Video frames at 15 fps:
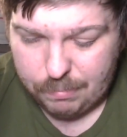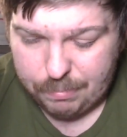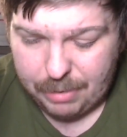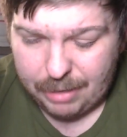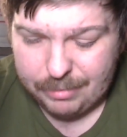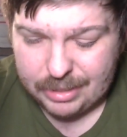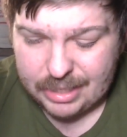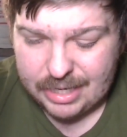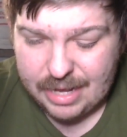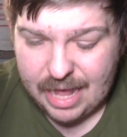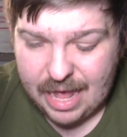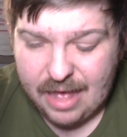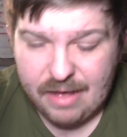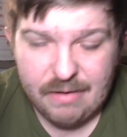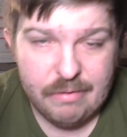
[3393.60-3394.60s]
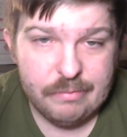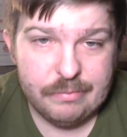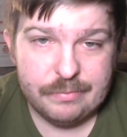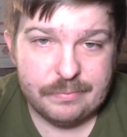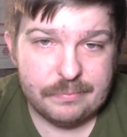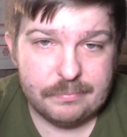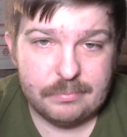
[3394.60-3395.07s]
we're probably going to
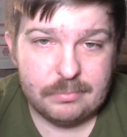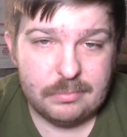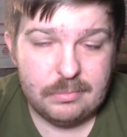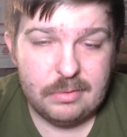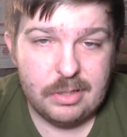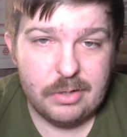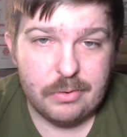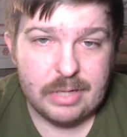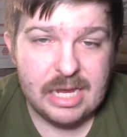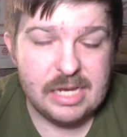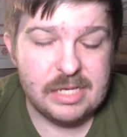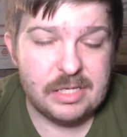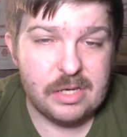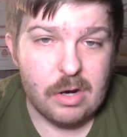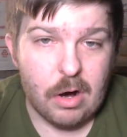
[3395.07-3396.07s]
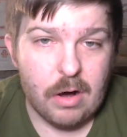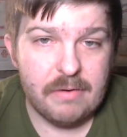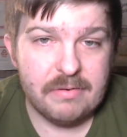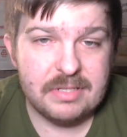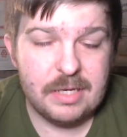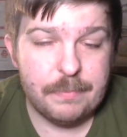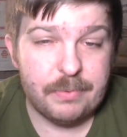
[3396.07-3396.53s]
have you know
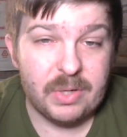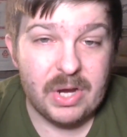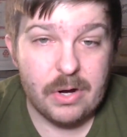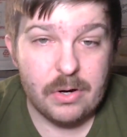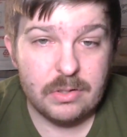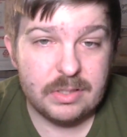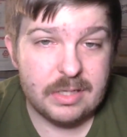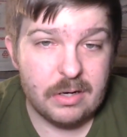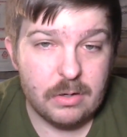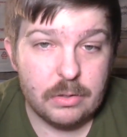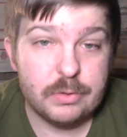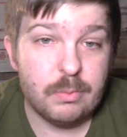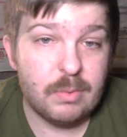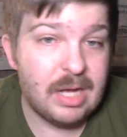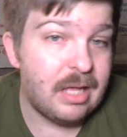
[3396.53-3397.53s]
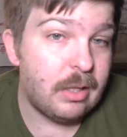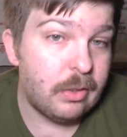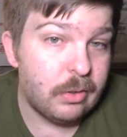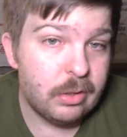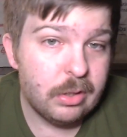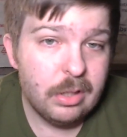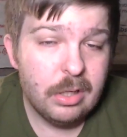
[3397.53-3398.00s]
KCRFC players there as
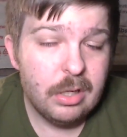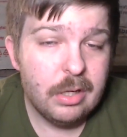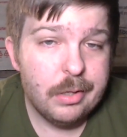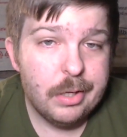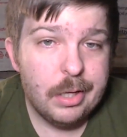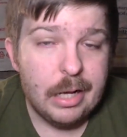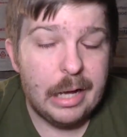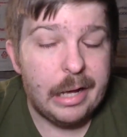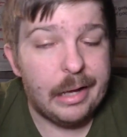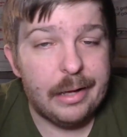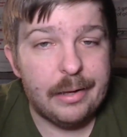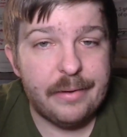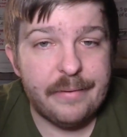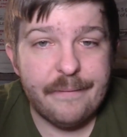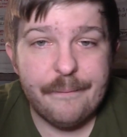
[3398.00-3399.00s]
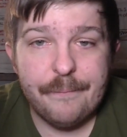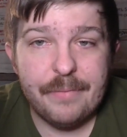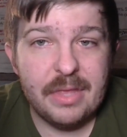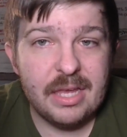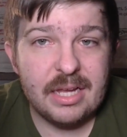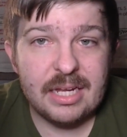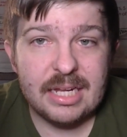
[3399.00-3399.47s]
well,
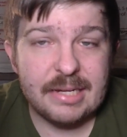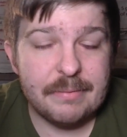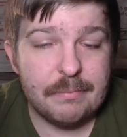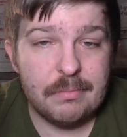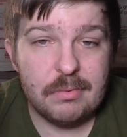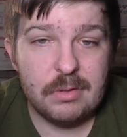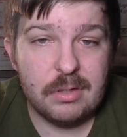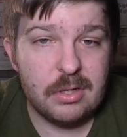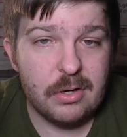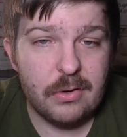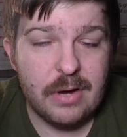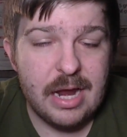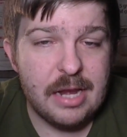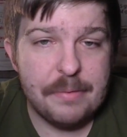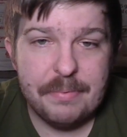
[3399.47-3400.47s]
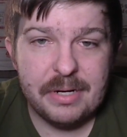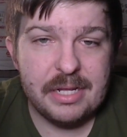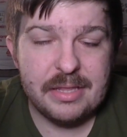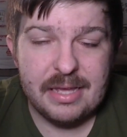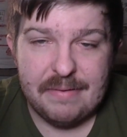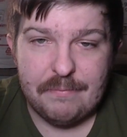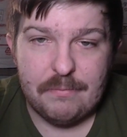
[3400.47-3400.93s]
um, and you know
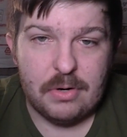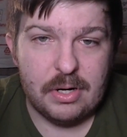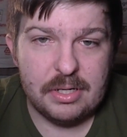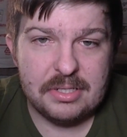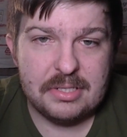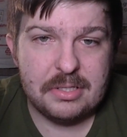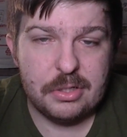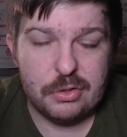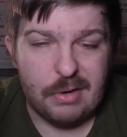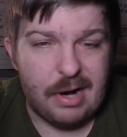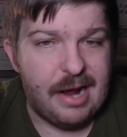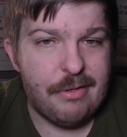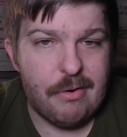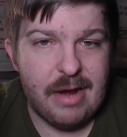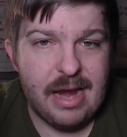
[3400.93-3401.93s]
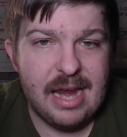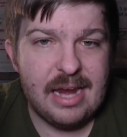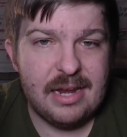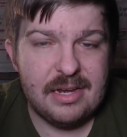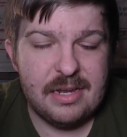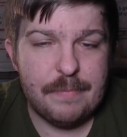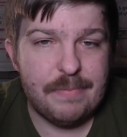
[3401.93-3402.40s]
anybody that wants to try their
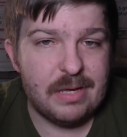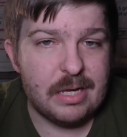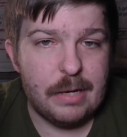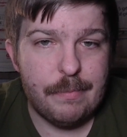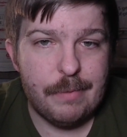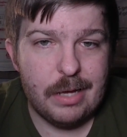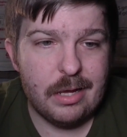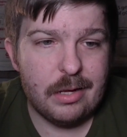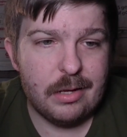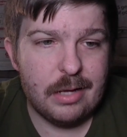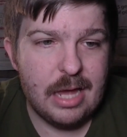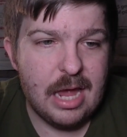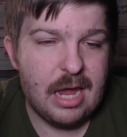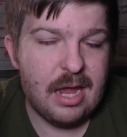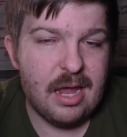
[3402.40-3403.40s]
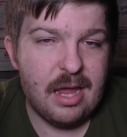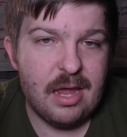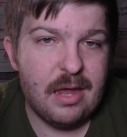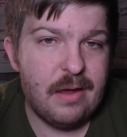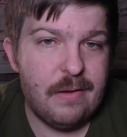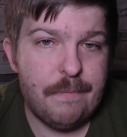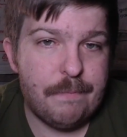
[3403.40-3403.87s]
hand at becoming
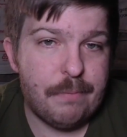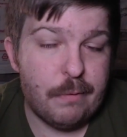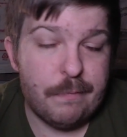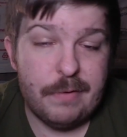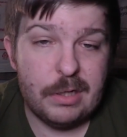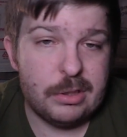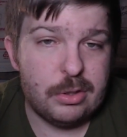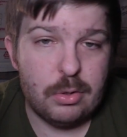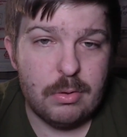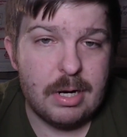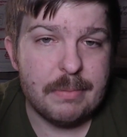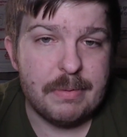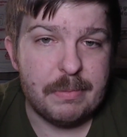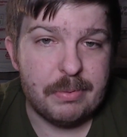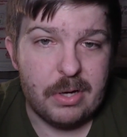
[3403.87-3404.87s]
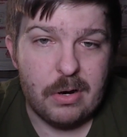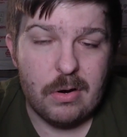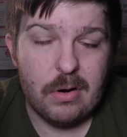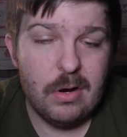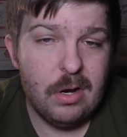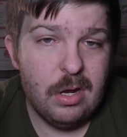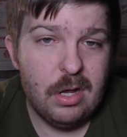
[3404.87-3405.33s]
a professional rugby
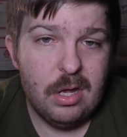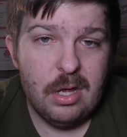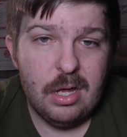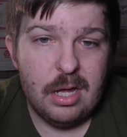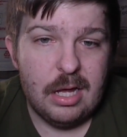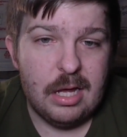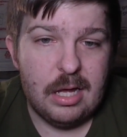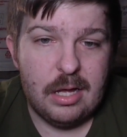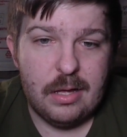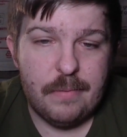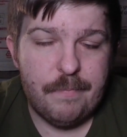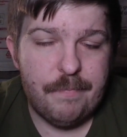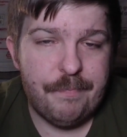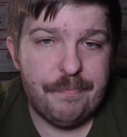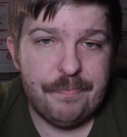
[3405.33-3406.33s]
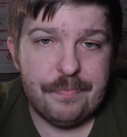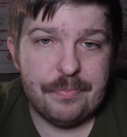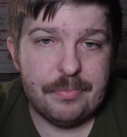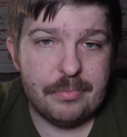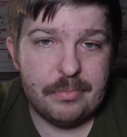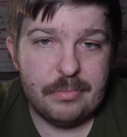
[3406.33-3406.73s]
player. Um,